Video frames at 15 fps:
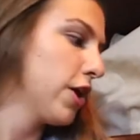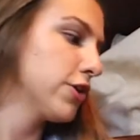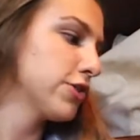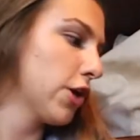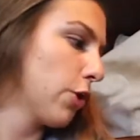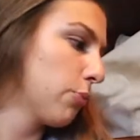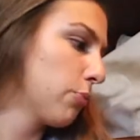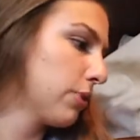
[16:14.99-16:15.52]

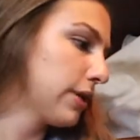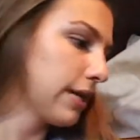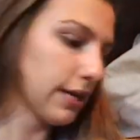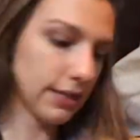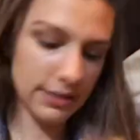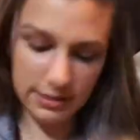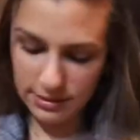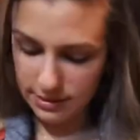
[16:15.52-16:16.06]
So pretty
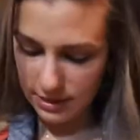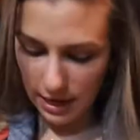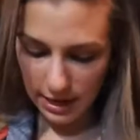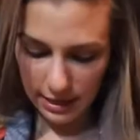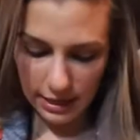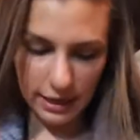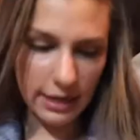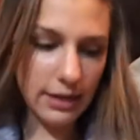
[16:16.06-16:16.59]

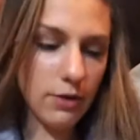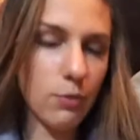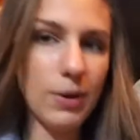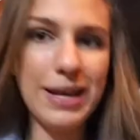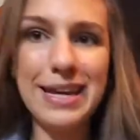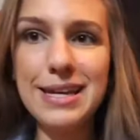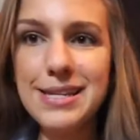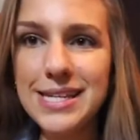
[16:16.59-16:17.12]
exciting.
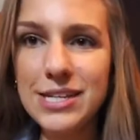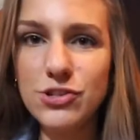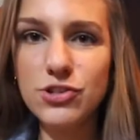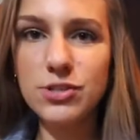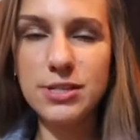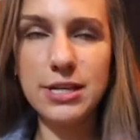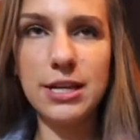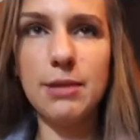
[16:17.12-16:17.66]
What is
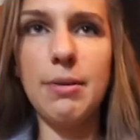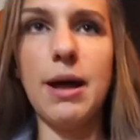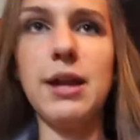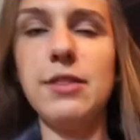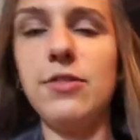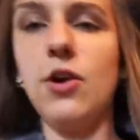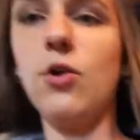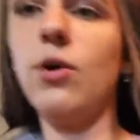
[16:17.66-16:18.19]
interesting about
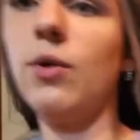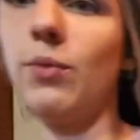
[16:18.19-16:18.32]
it though,